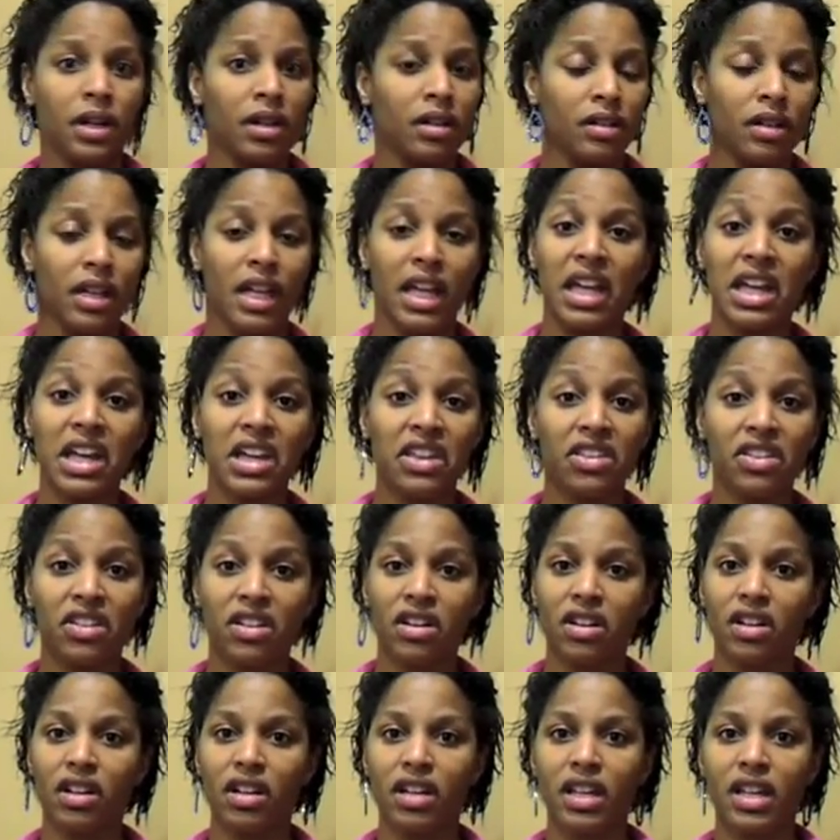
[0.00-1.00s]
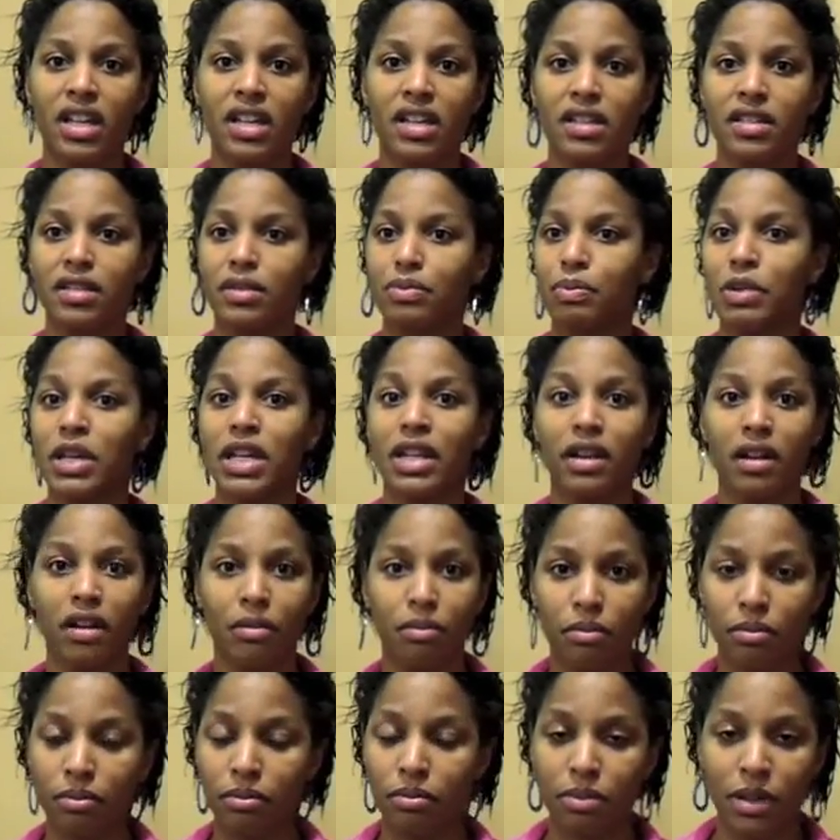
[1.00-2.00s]
Heath cookies,
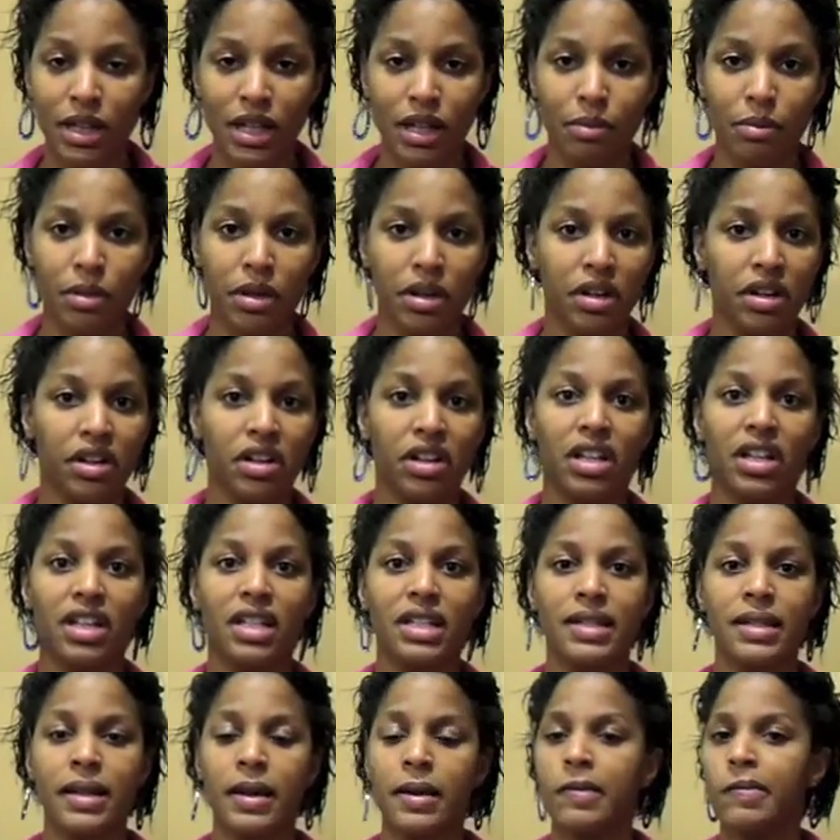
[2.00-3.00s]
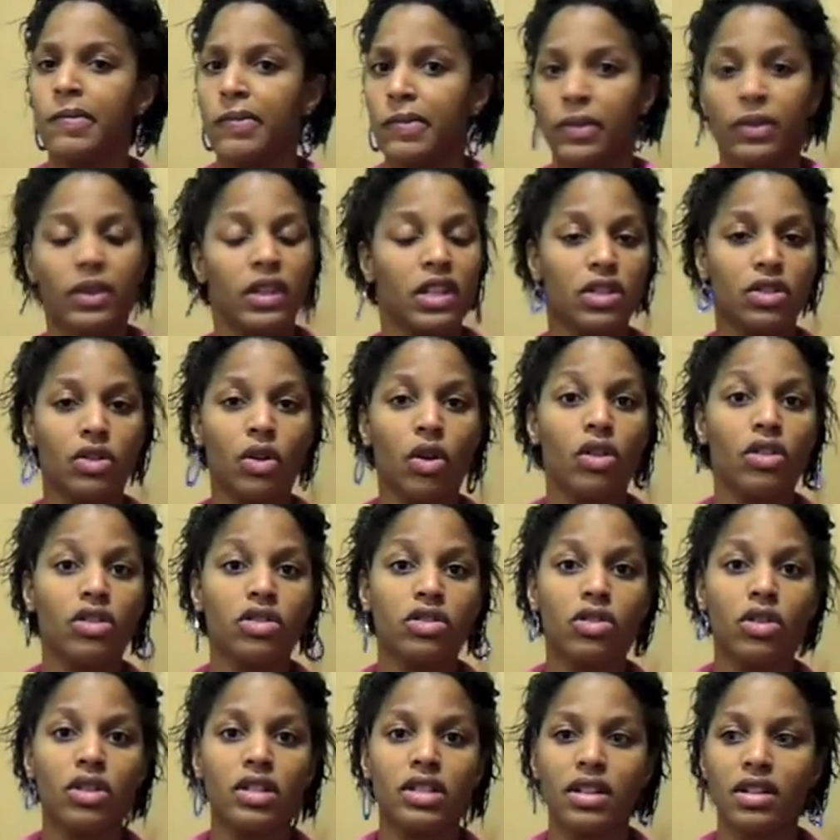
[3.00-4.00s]
peanut butter cookies. There's all
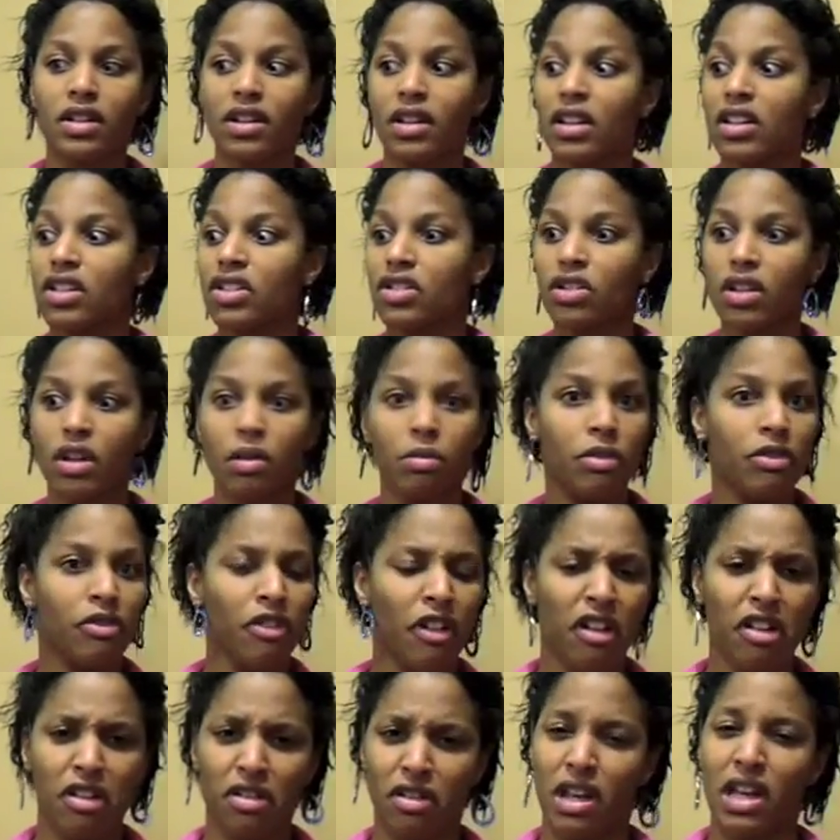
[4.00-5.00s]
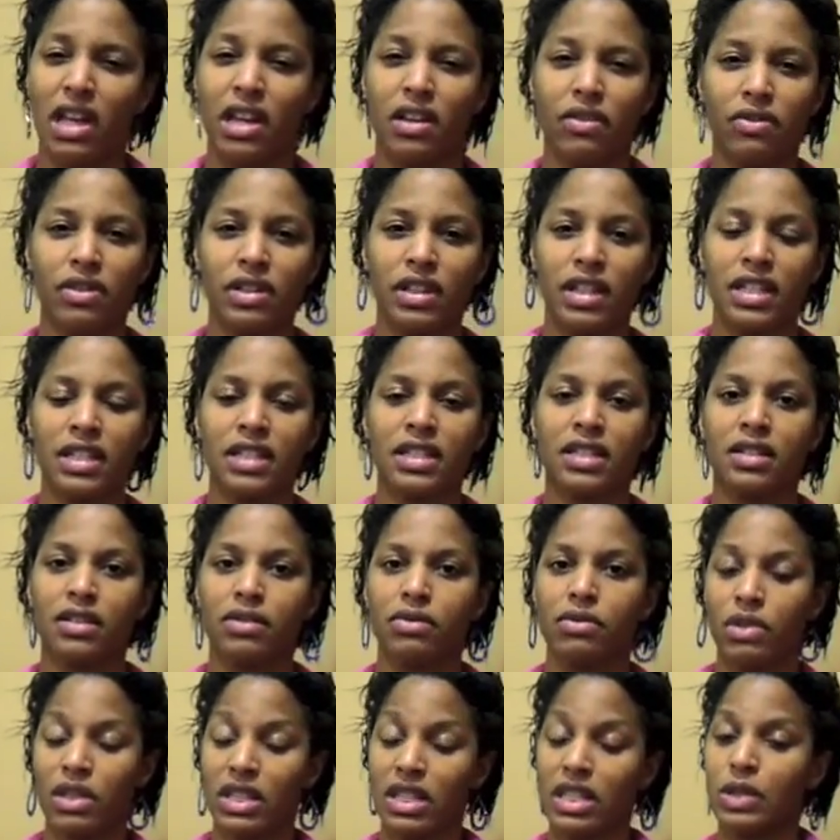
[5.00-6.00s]
sorts of cookies. You can be very creative
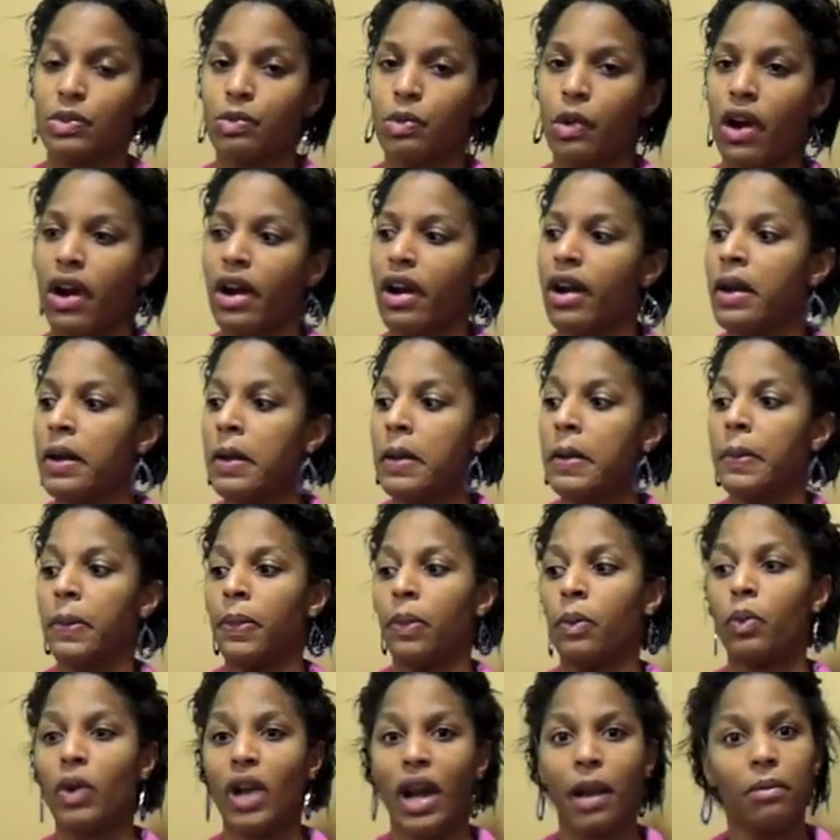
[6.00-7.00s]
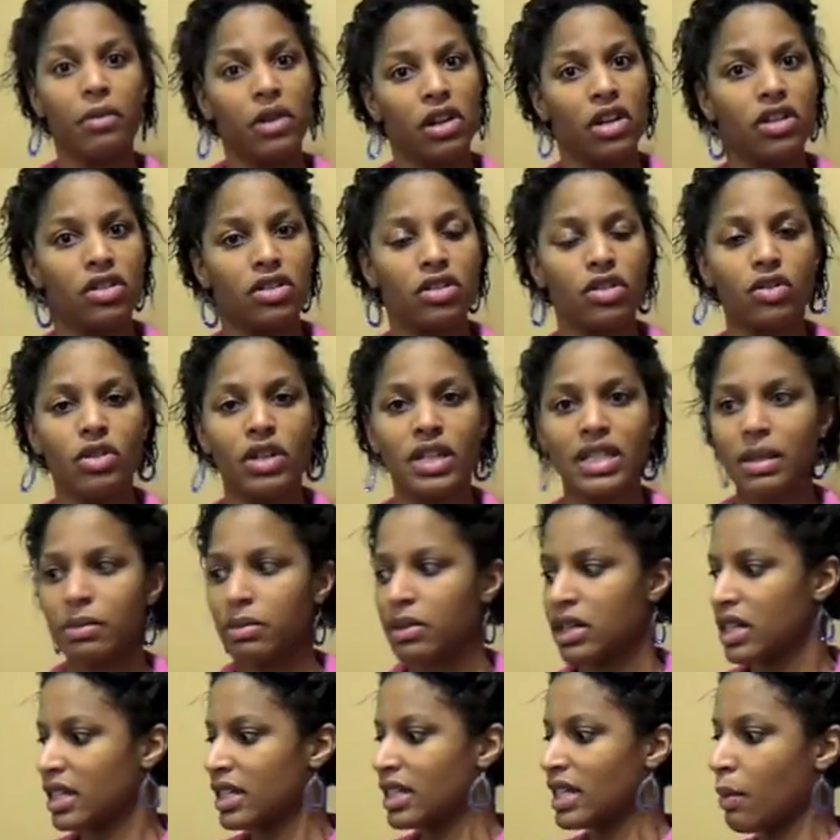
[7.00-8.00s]
with this part. What I'm going to do is I'm going
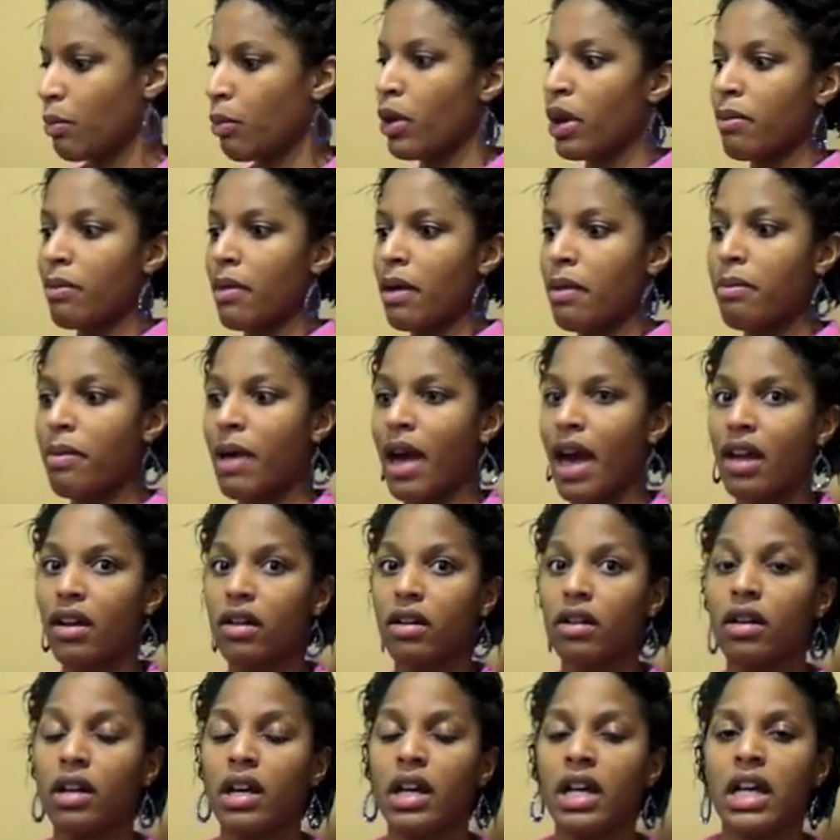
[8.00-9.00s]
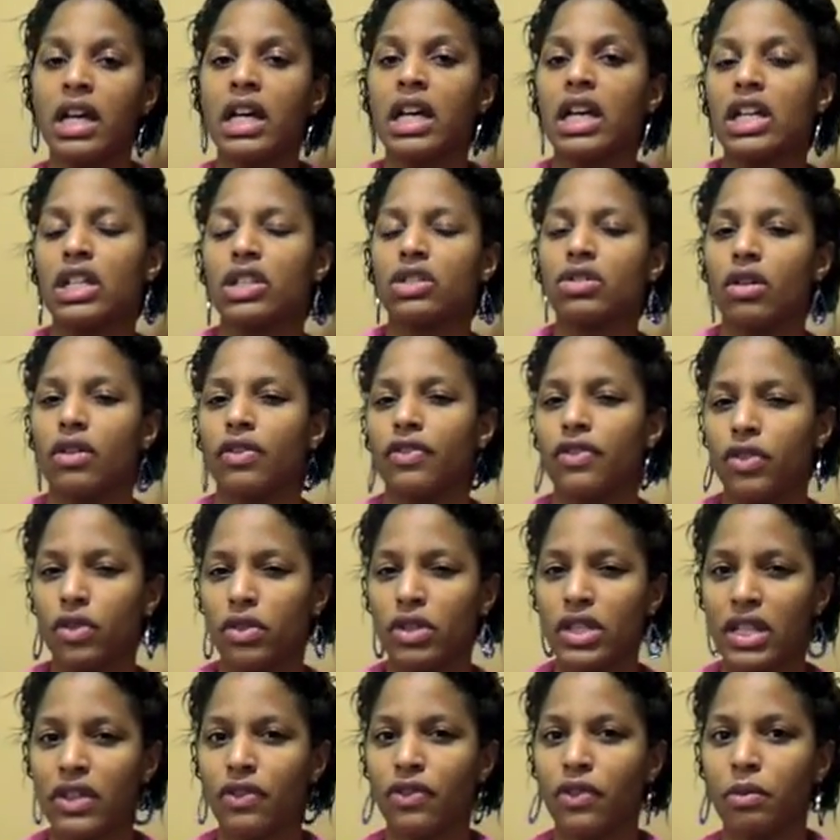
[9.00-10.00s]
to separate my batter into a few
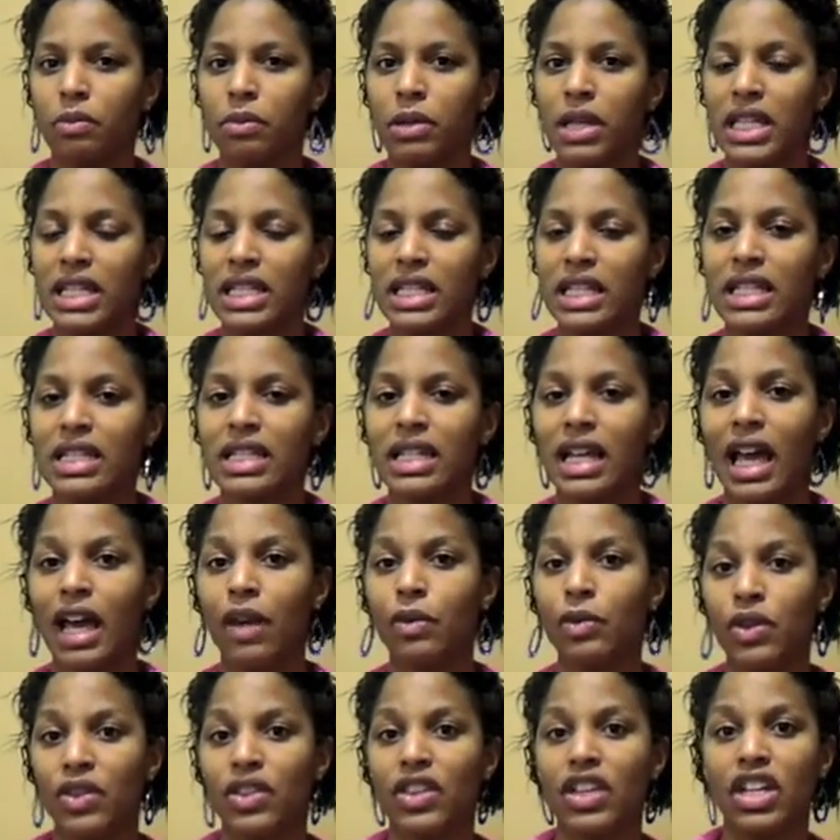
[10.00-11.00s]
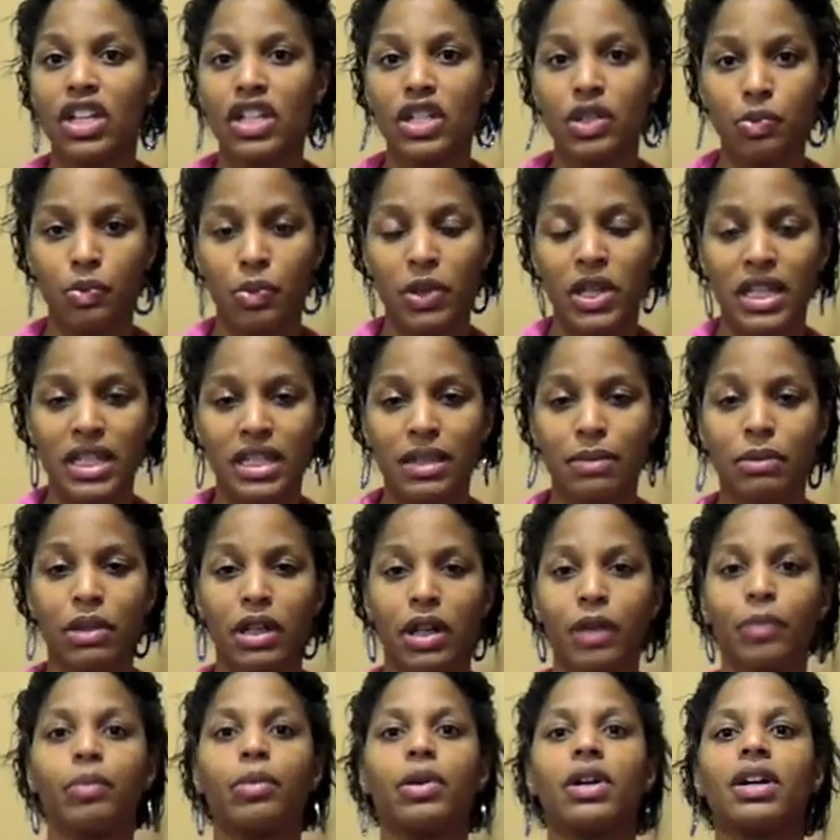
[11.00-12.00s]
different pieces, and with each piece I'm going
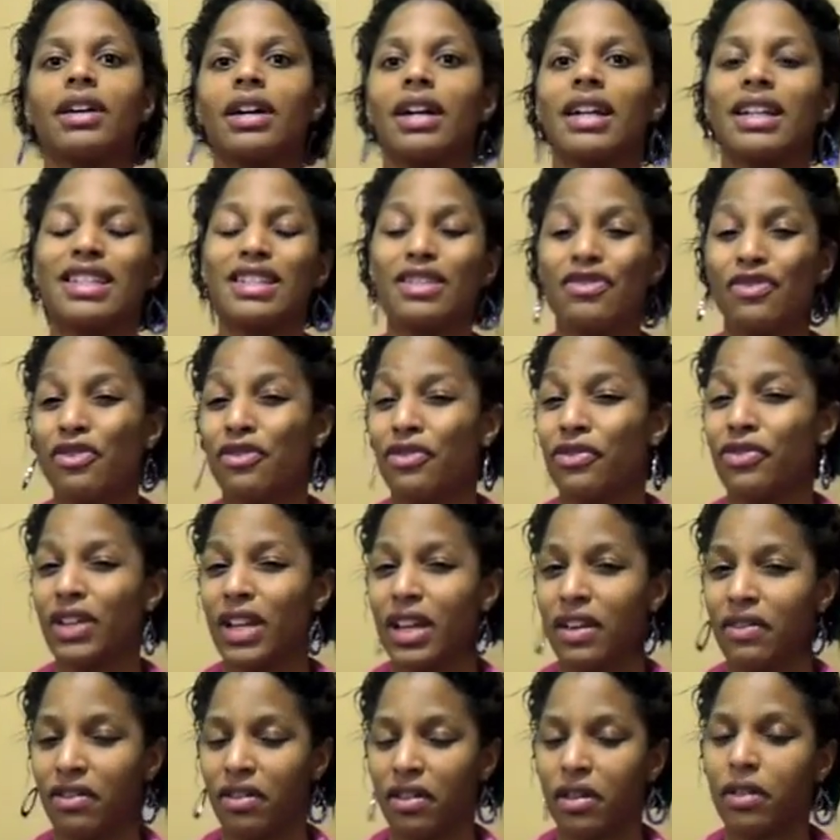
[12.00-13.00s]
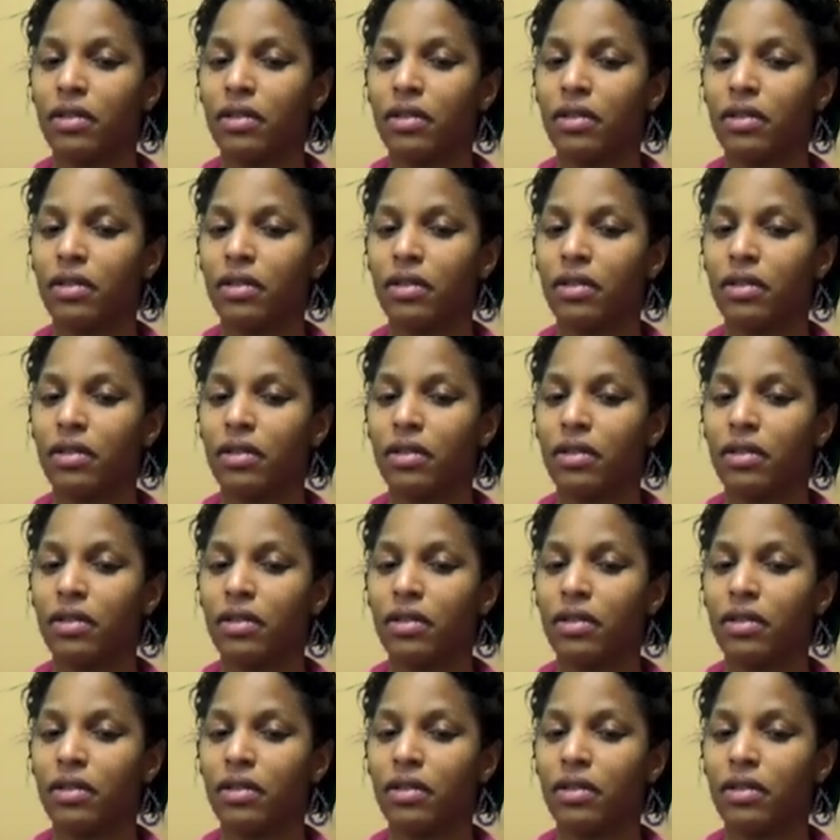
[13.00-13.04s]
to put a different flavor